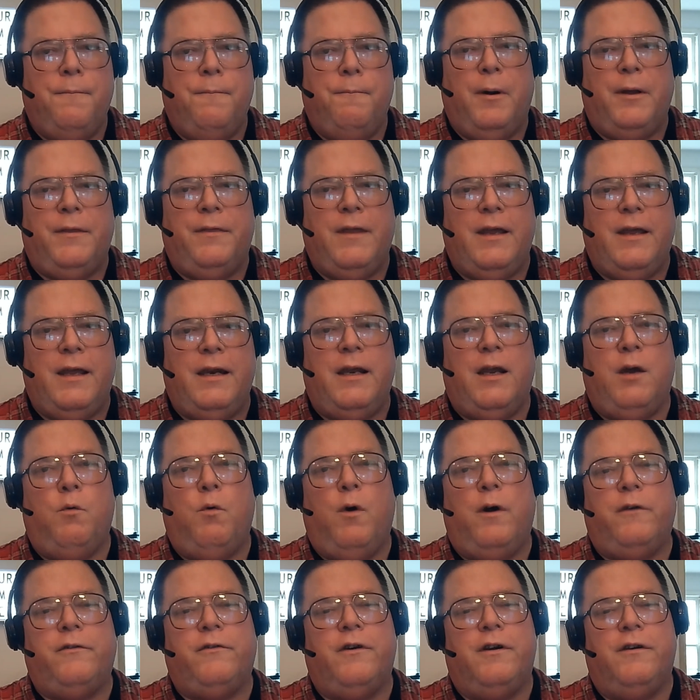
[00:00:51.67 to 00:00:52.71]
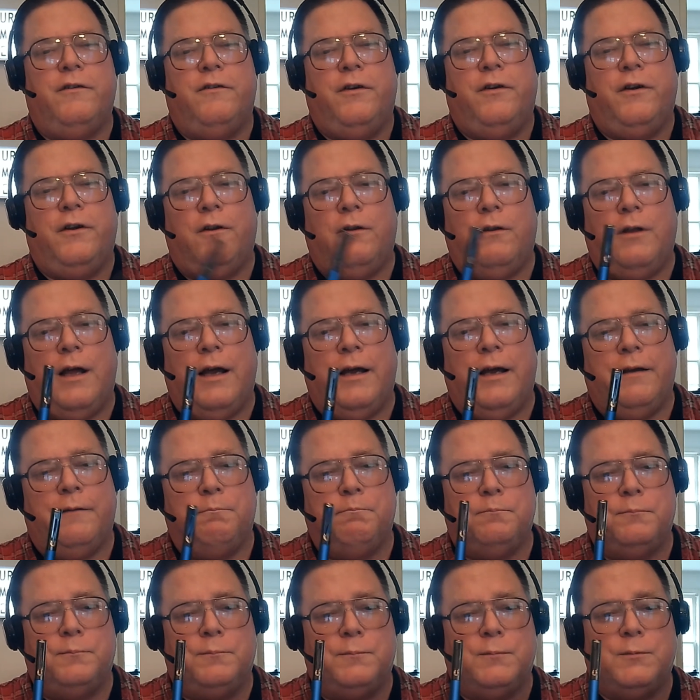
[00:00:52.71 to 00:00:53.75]
but then it wasn't until I
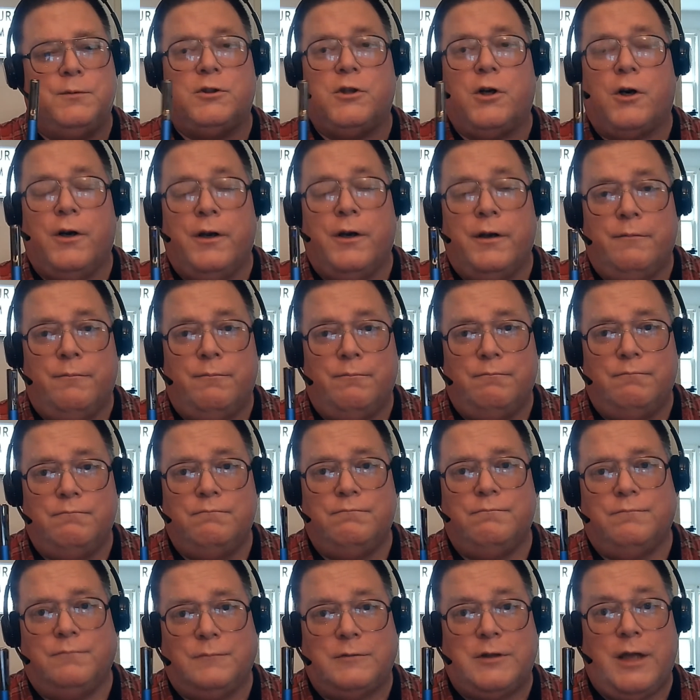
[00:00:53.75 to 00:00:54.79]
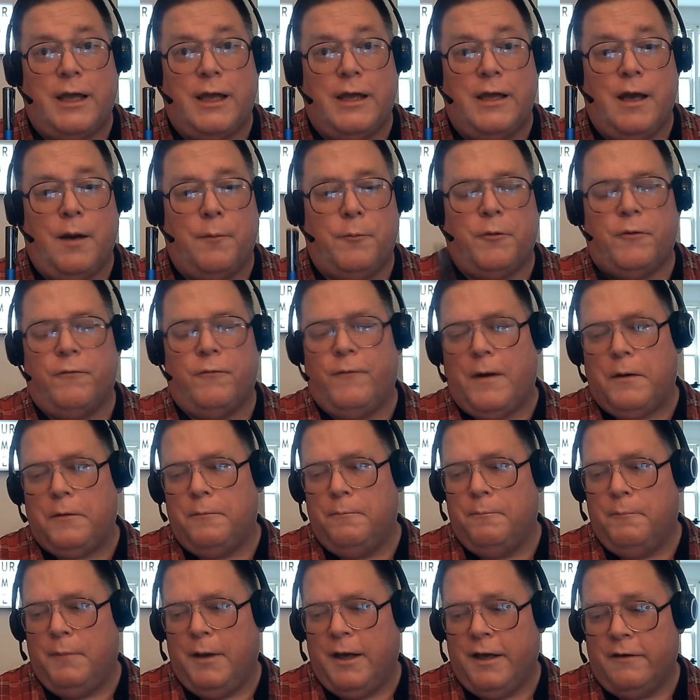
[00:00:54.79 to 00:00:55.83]
started taking up with
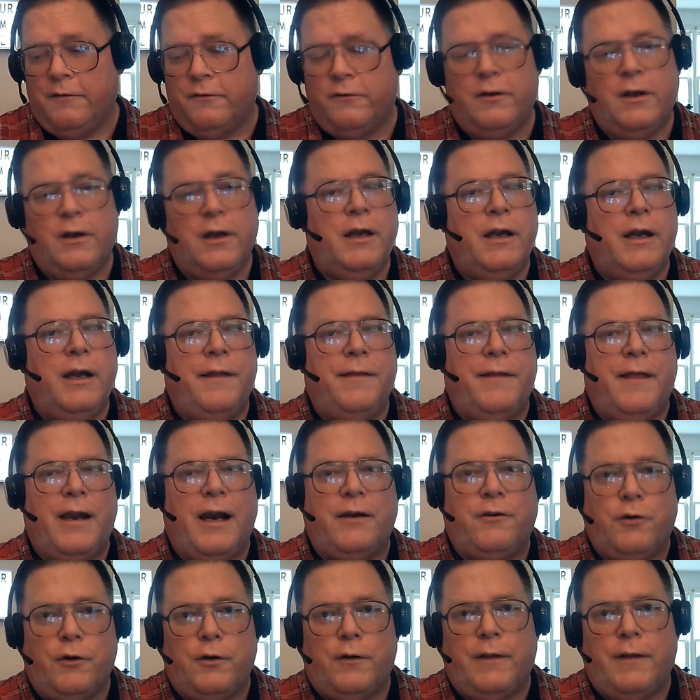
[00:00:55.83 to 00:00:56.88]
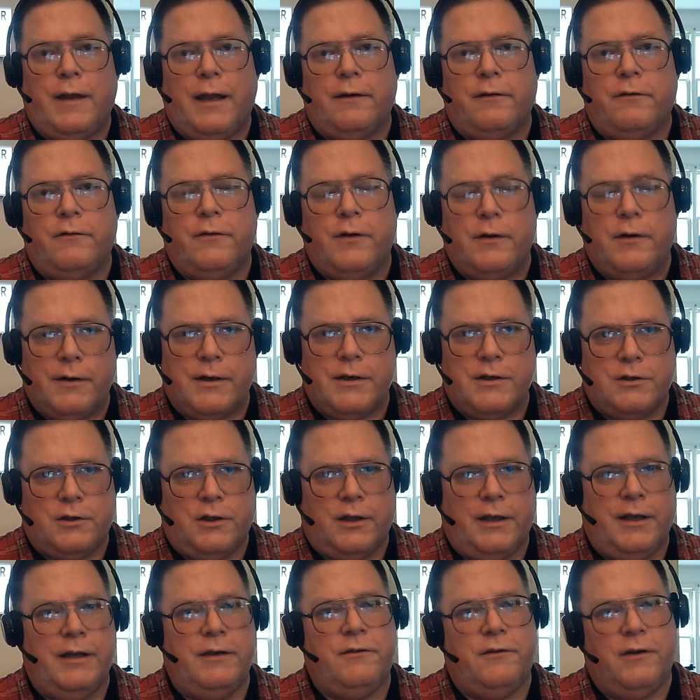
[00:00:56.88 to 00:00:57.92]
fountain pens that I took that
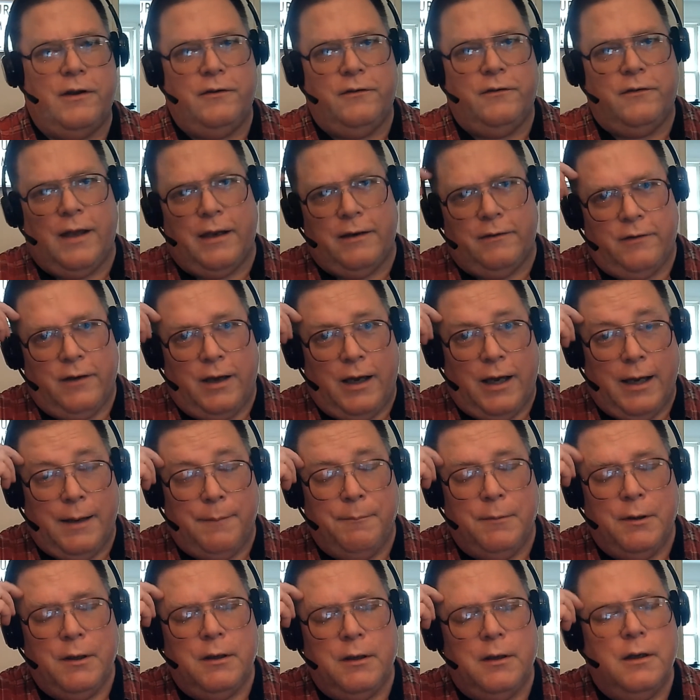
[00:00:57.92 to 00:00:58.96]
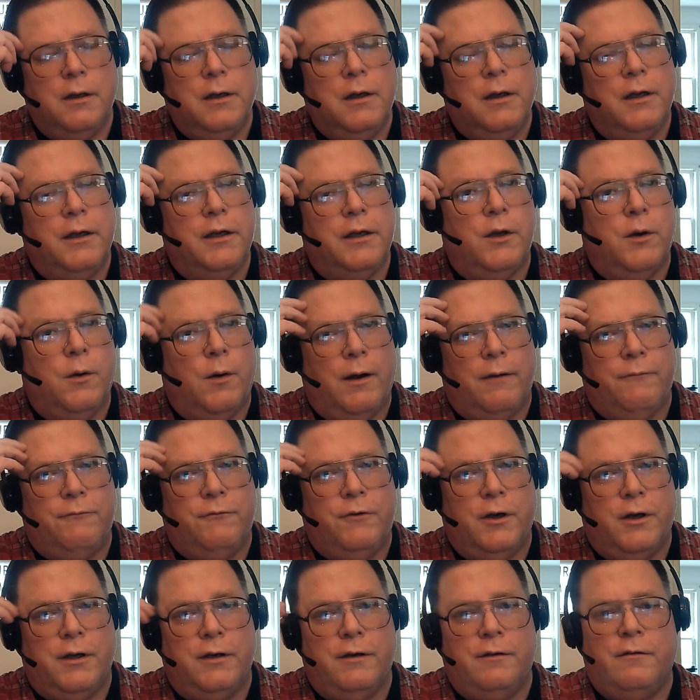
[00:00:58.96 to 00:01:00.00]
seriously. And since that time, I've
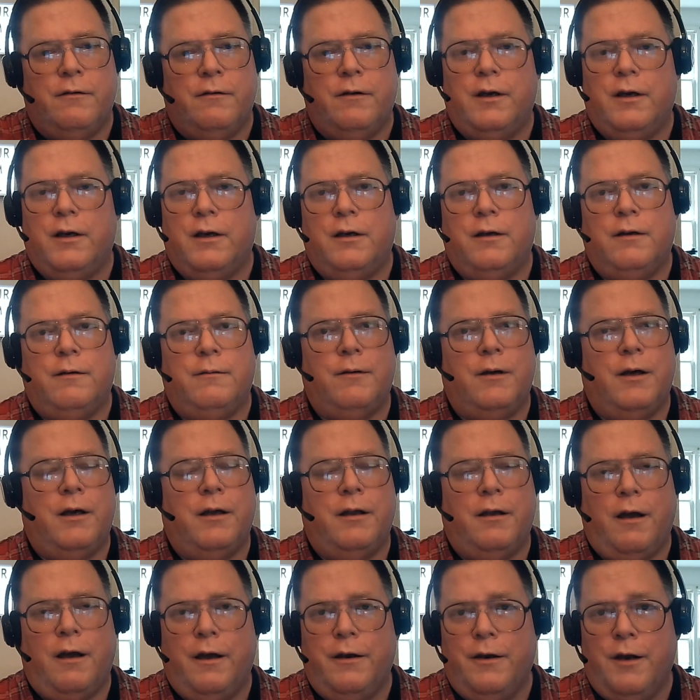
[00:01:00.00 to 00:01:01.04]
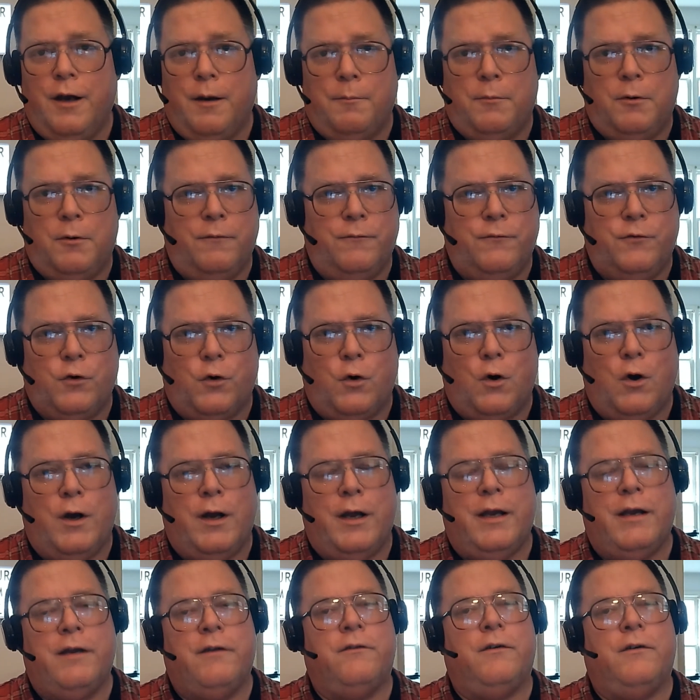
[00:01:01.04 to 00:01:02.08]
done a number of
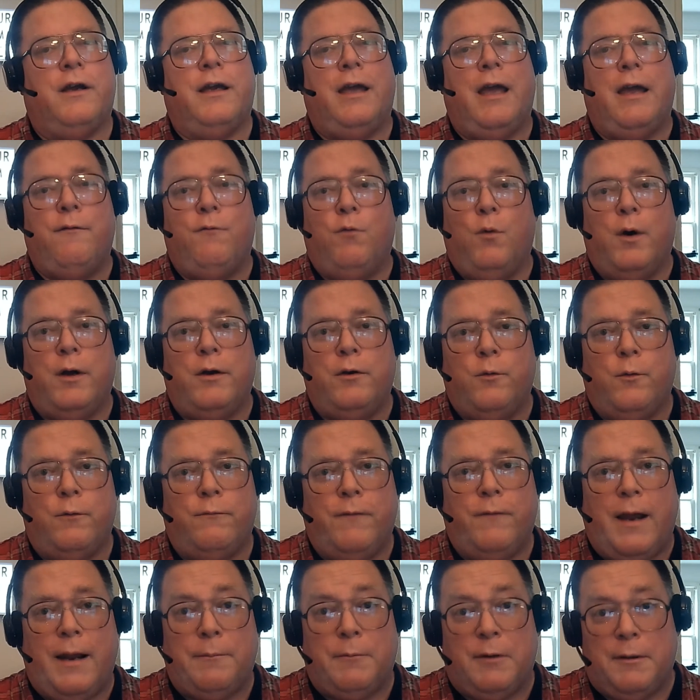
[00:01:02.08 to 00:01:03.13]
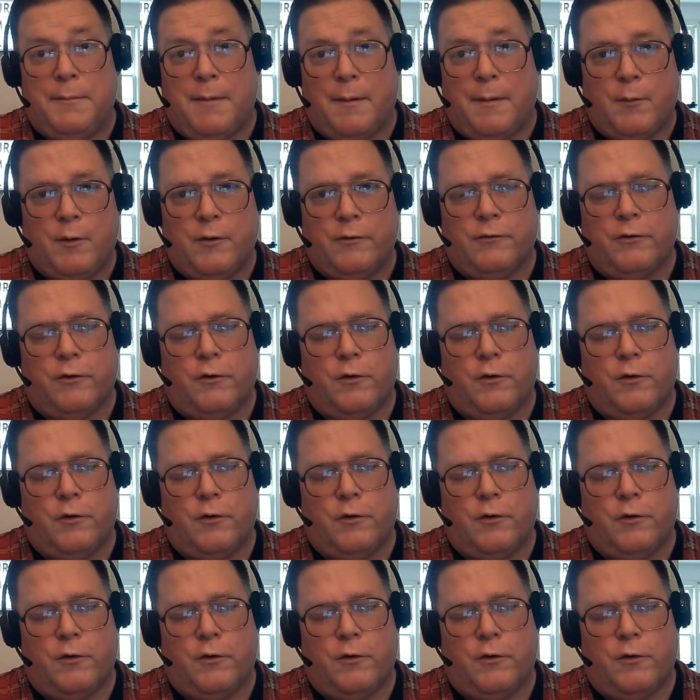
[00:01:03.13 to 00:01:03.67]
drawings. I gave one to a family member as a